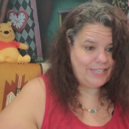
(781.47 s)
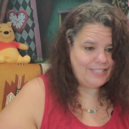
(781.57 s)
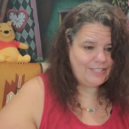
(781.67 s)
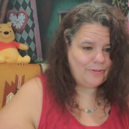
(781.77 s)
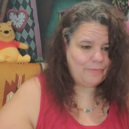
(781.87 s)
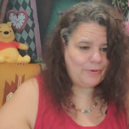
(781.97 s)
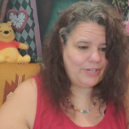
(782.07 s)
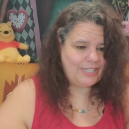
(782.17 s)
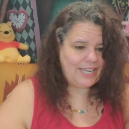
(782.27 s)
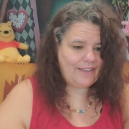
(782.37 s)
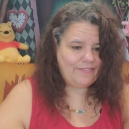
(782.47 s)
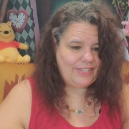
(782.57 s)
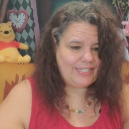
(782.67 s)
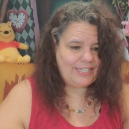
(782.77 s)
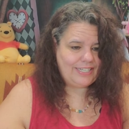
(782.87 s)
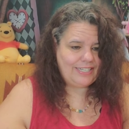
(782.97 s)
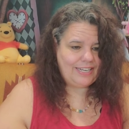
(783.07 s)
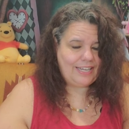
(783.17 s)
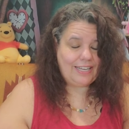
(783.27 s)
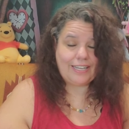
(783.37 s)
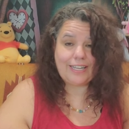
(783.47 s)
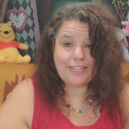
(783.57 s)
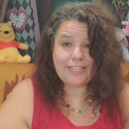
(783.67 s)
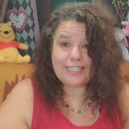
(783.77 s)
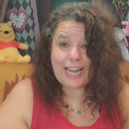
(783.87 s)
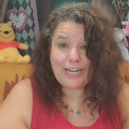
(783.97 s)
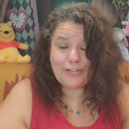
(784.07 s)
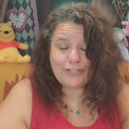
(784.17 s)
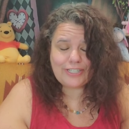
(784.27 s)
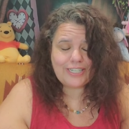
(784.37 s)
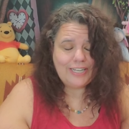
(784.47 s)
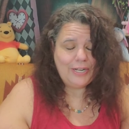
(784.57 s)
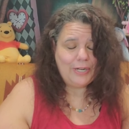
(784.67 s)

it's so important to have these in containers,